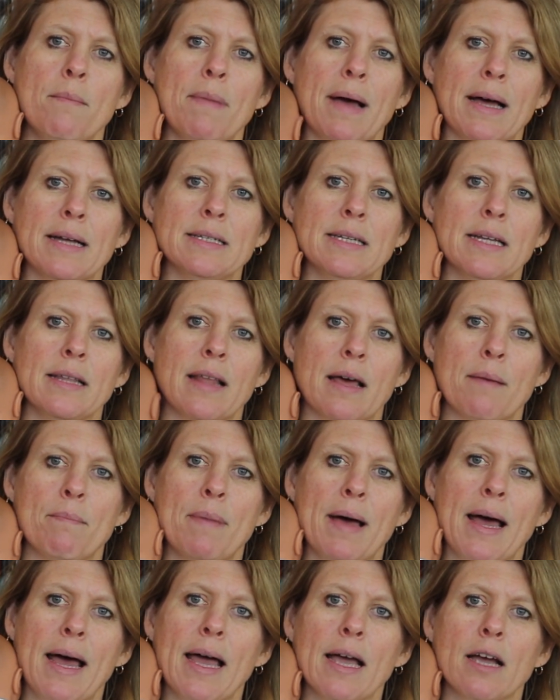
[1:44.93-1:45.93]
patting their
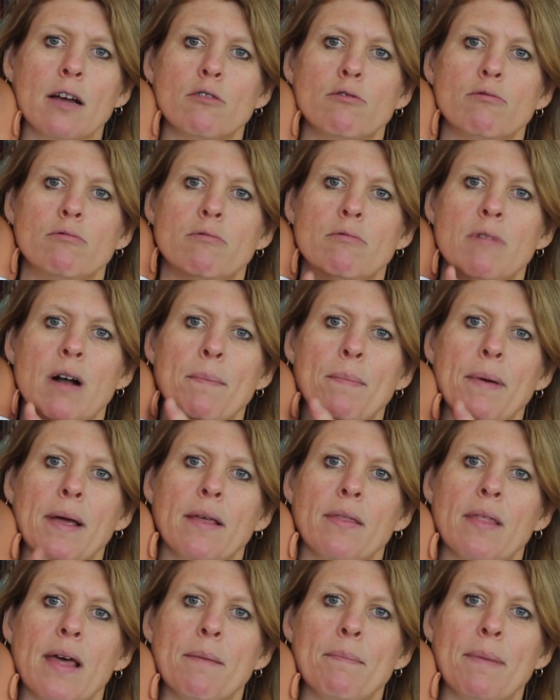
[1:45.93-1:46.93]
back,
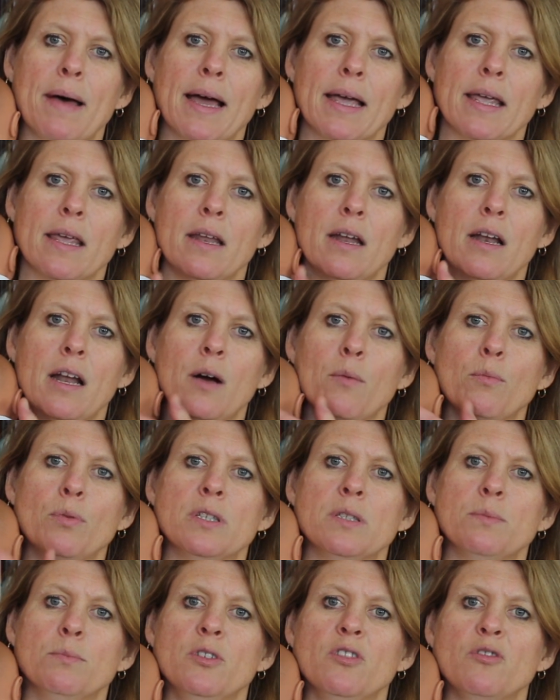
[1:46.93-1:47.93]
rubbing their back in an
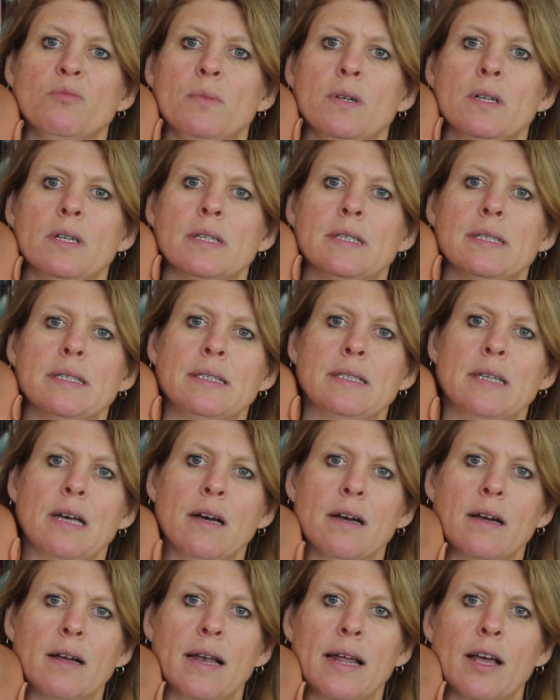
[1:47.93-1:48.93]
upwards movement,
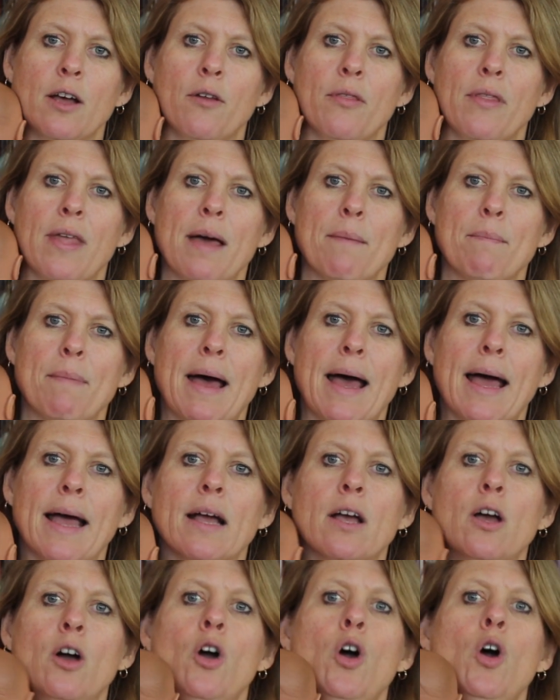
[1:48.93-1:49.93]
circling on their
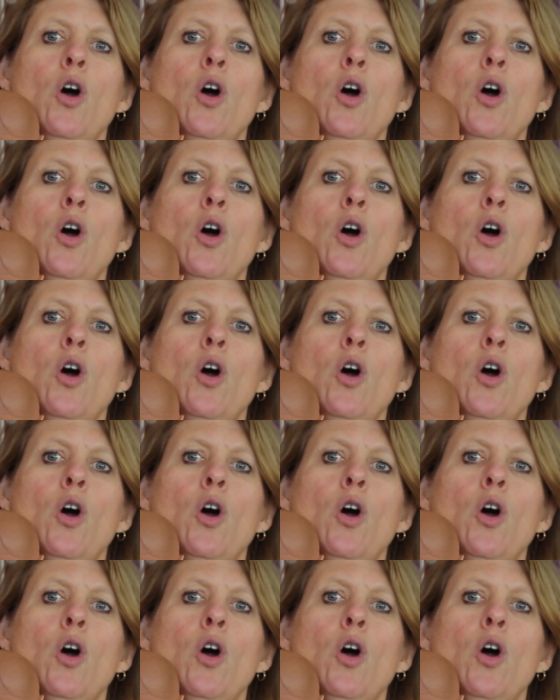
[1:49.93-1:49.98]
back,